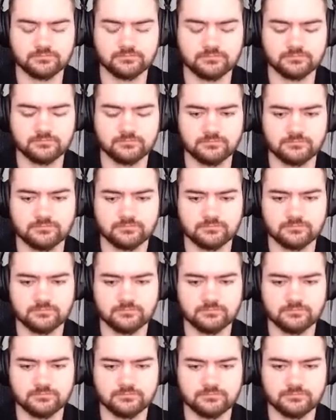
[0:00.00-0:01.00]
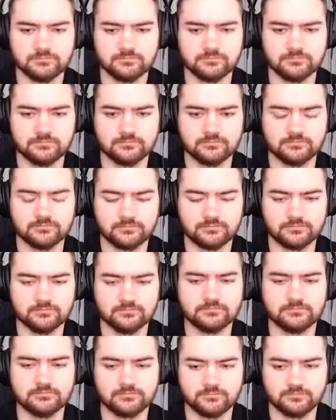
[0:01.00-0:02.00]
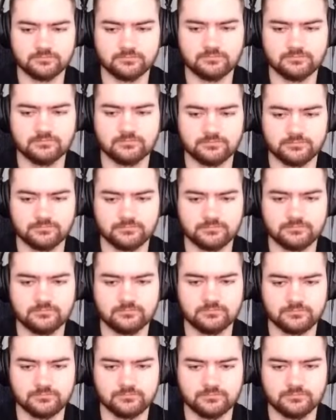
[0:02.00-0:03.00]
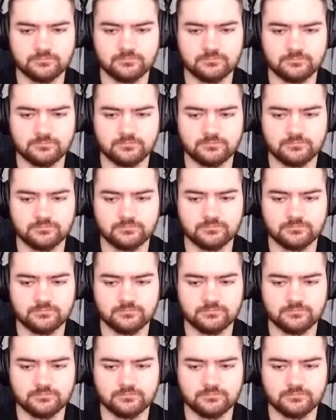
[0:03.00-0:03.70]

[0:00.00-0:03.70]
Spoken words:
[no speech]